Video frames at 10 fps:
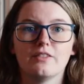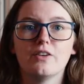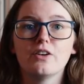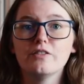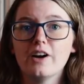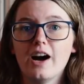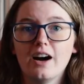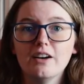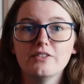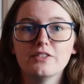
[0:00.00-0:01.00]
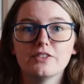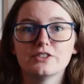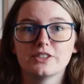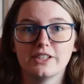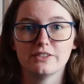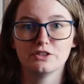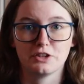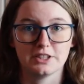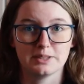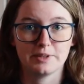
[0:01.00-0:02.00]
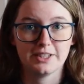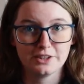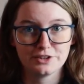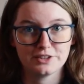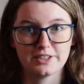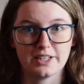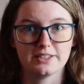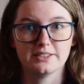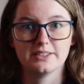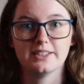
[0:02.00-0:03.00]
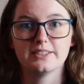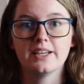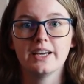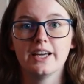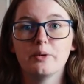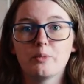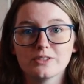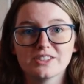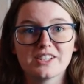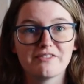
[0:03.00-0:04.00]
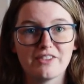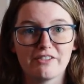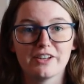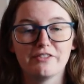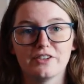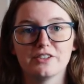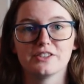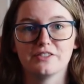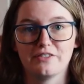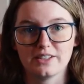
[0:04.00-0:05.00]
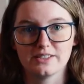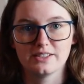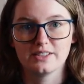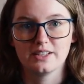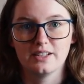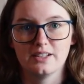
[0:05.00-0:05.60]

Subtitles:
For over half of those given transportation sentences, it was their very first offence.